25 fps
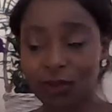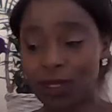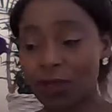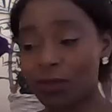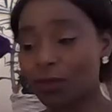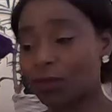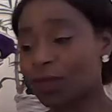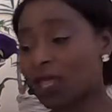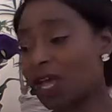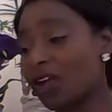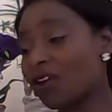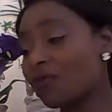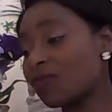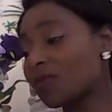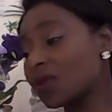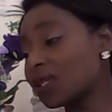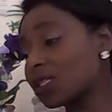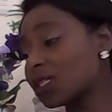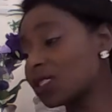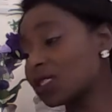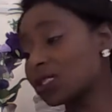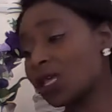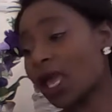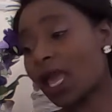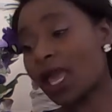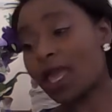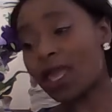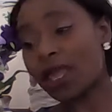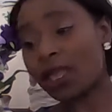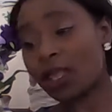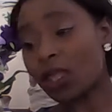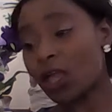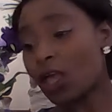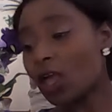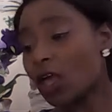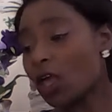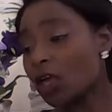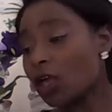People that have been
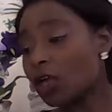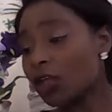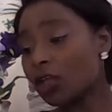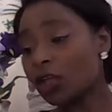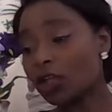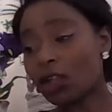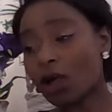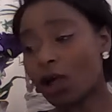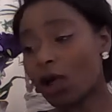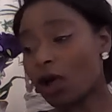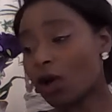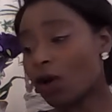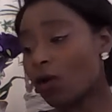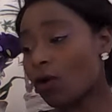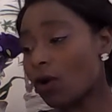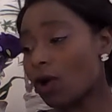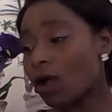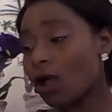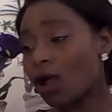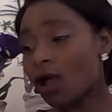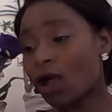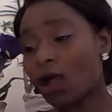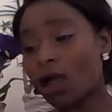saying, you know,